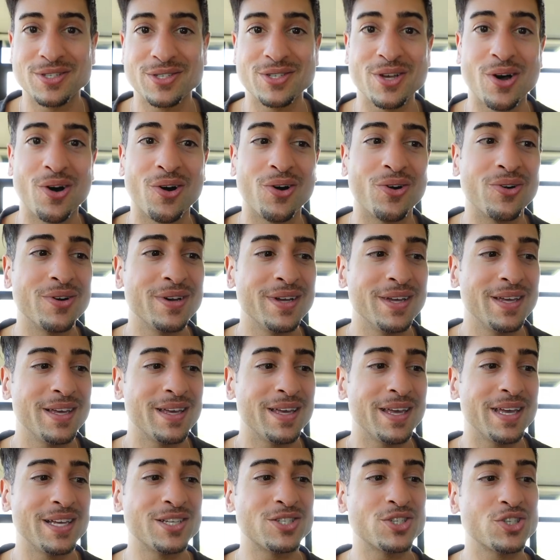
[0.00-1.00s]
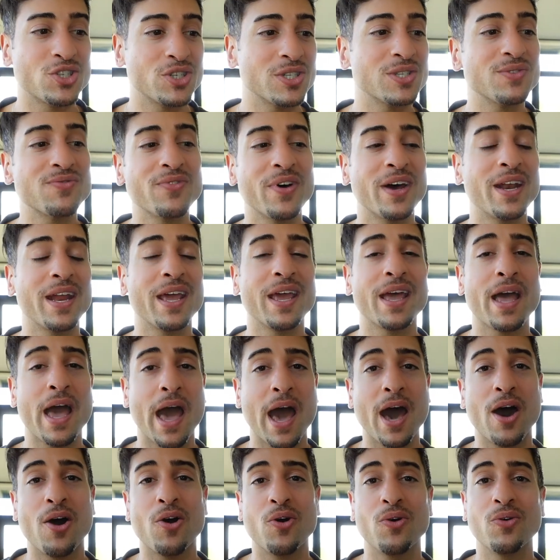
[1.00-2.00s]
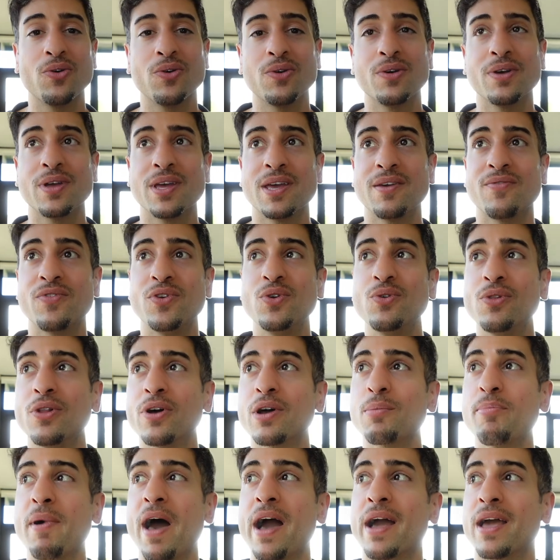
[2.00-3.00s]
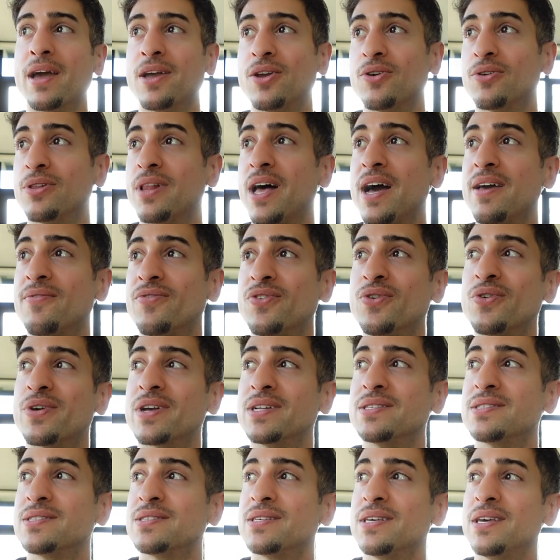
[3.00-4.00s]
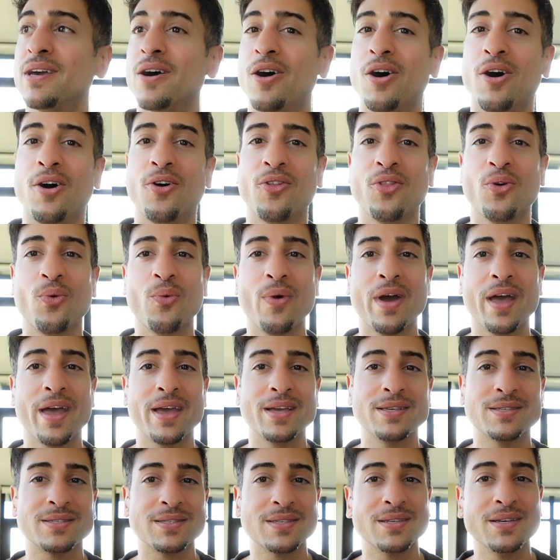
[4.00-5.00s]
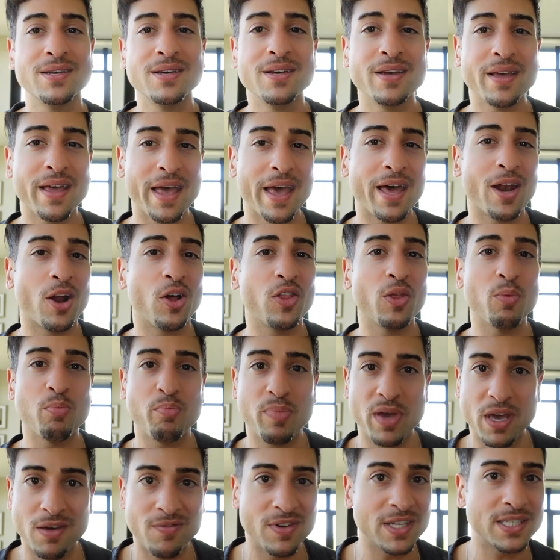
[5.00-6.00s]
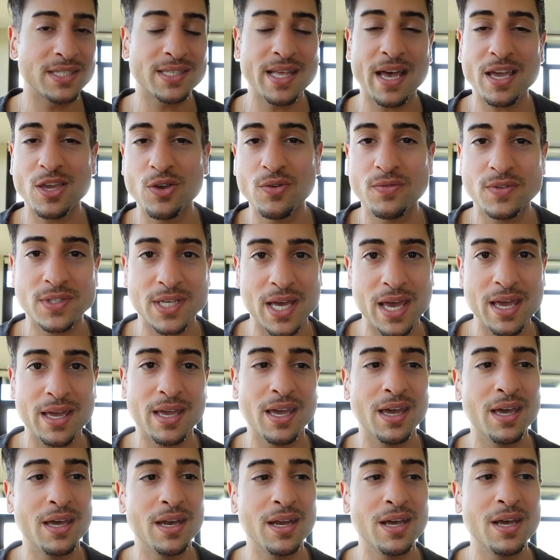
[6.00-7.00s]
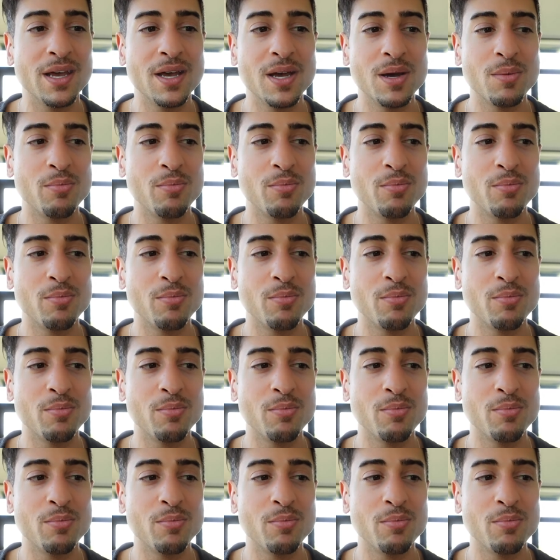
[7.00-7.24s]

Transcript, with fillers: So it's just funny how, if you look back at your life, you can see all the ways and all the pivots that you've taken.